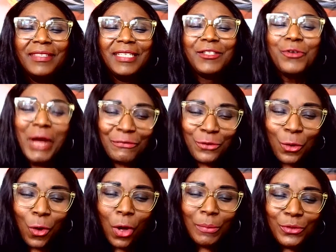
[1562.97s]
You have
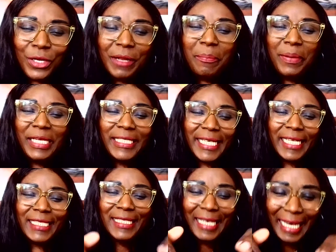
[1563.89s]
to come to the
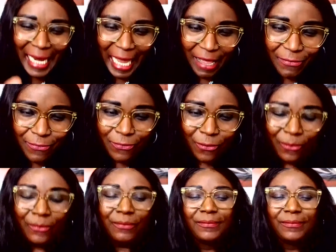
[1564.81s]
patient's level.